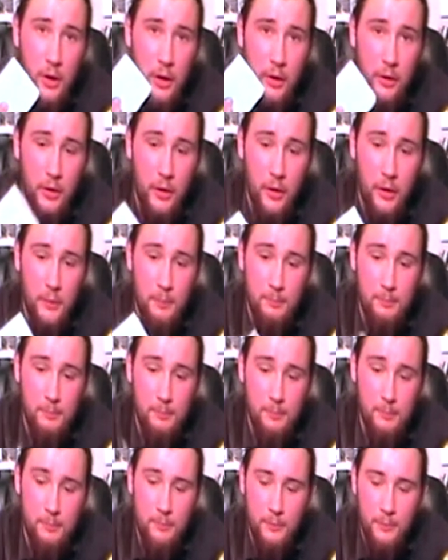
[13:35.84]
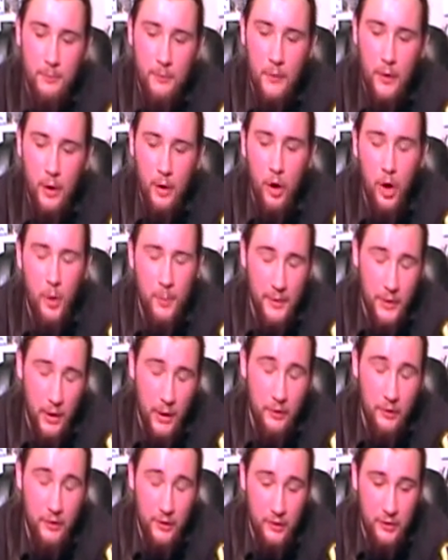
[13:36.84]
and a hop
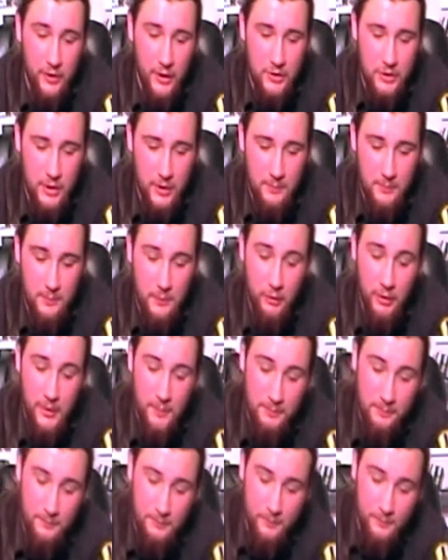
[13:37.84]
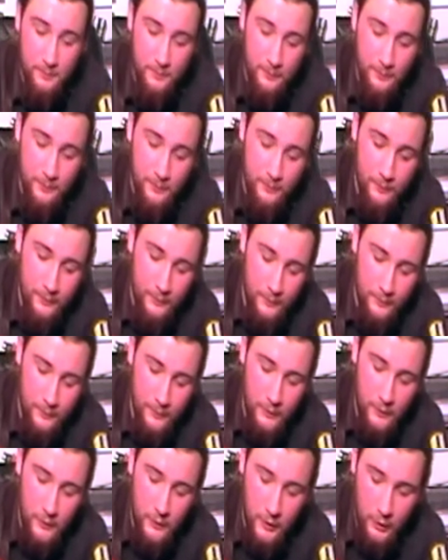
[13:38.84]
enhancing sachet. Alright?
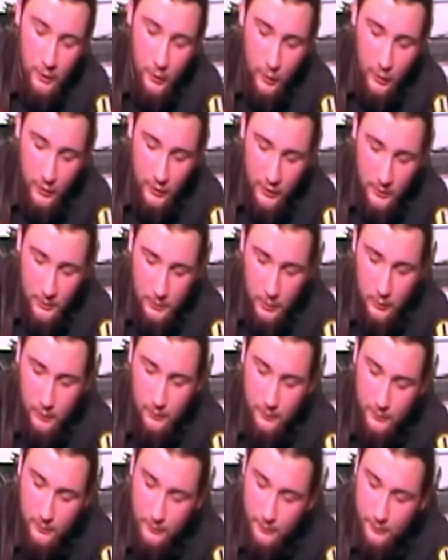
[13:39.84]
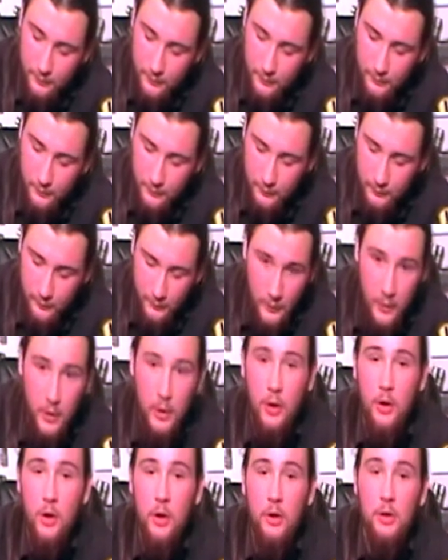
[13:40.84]
So it's quite simple.
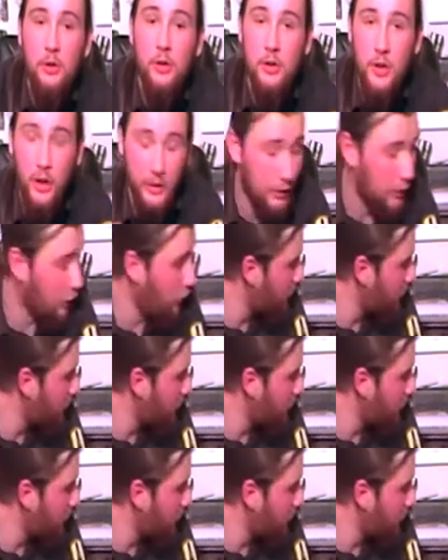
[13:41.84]
You cut it